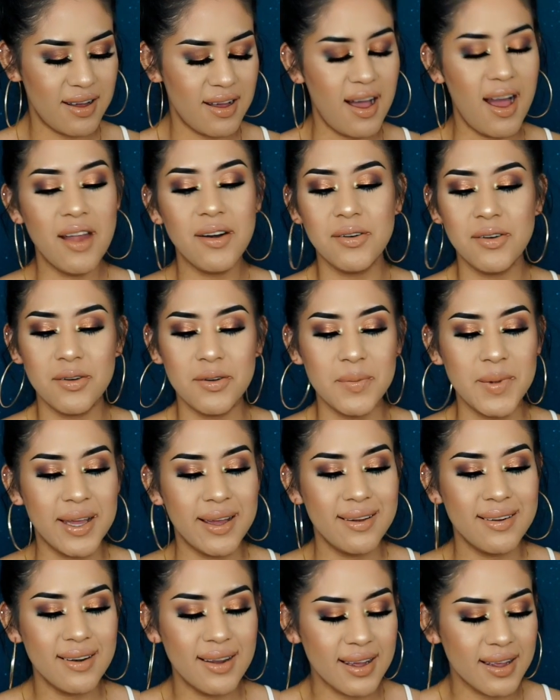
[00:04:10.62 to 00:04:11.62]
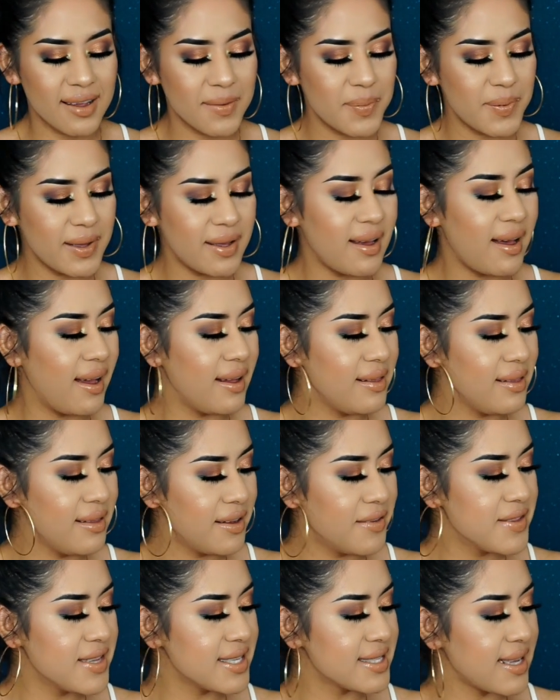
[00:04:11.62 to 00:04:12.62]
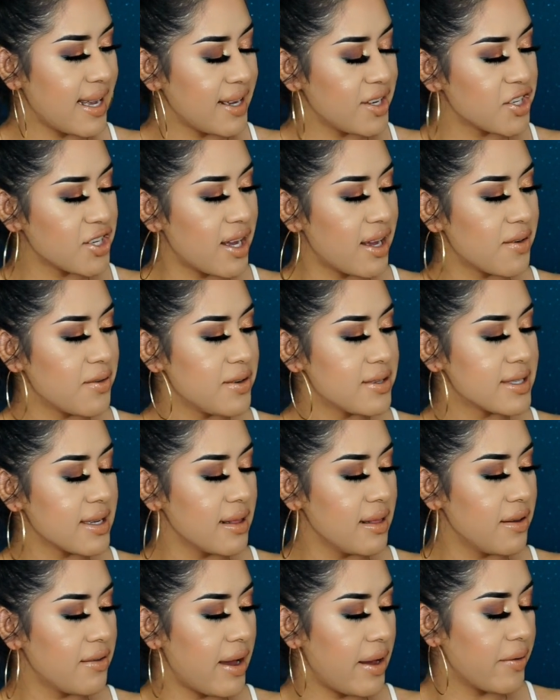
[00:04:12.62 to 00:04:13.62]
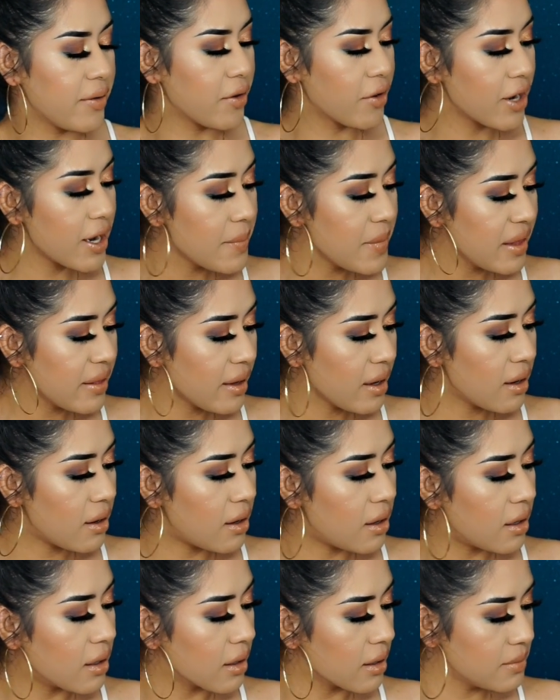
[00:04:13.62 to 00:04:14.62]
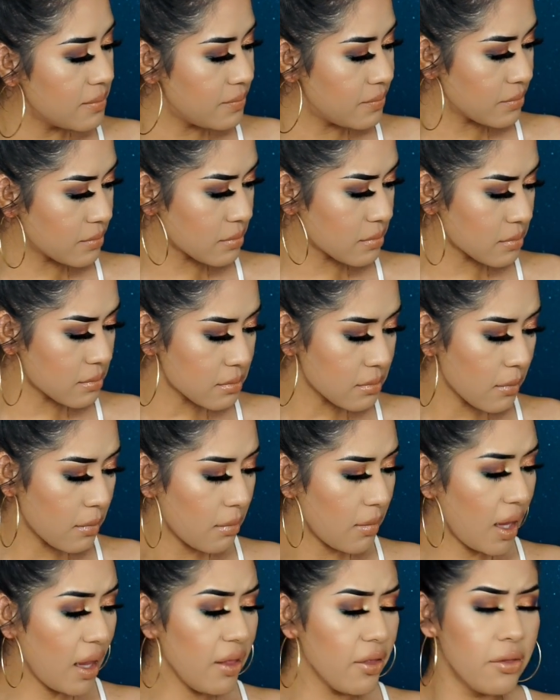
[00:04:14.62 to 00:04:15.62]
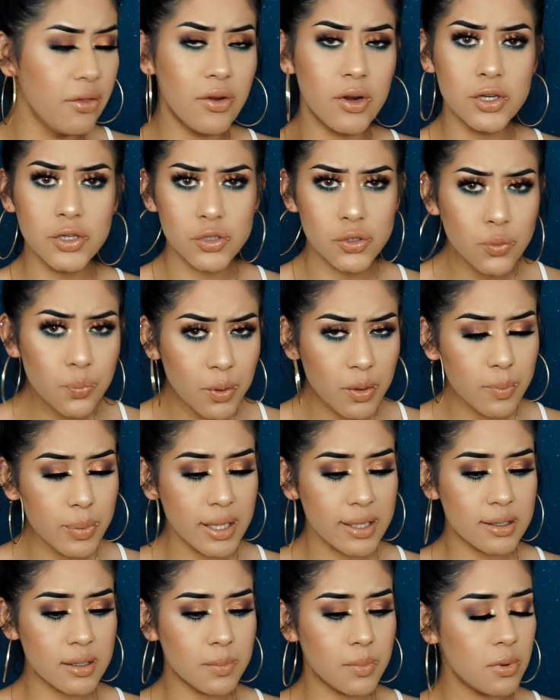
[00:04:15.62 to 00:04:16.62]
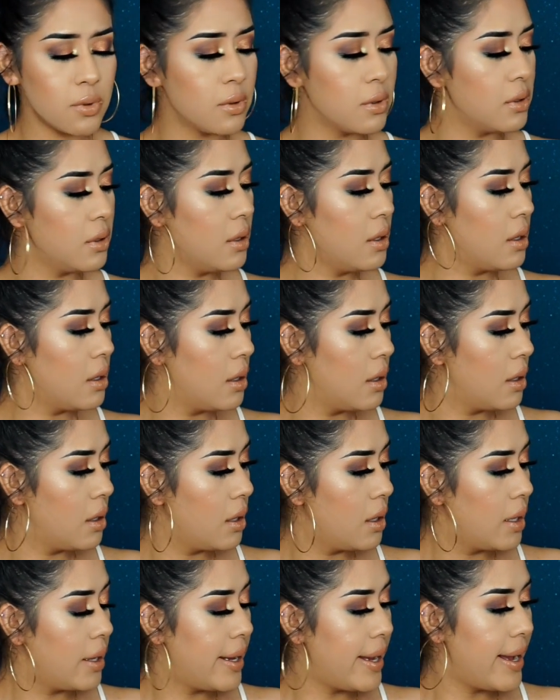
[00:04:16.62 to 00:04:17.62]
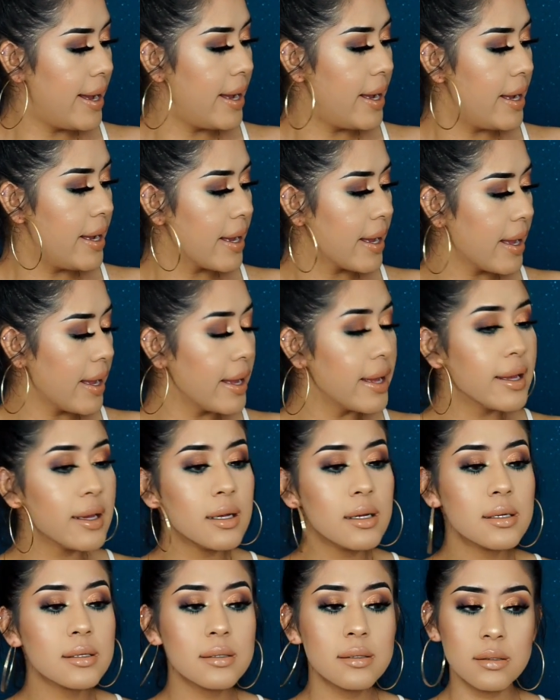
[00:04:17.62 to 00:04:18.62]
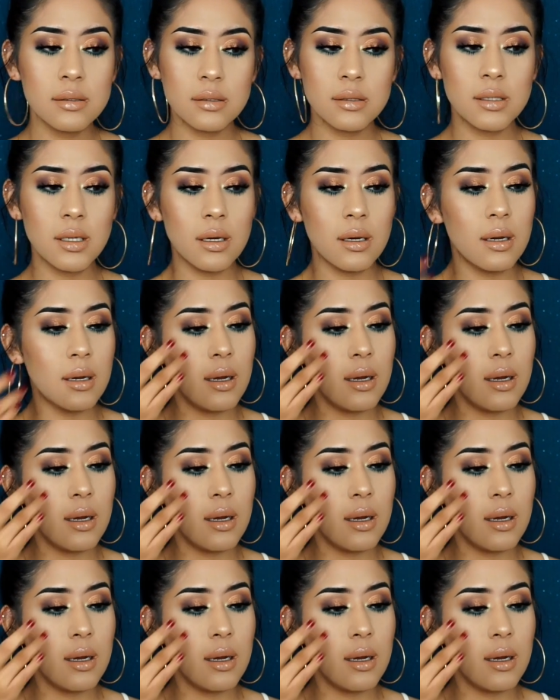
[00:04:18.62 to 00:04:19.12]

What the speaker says: I don't know, man. Like, but I love these eyeshadows. I love how creamy they are. They're super blendable. And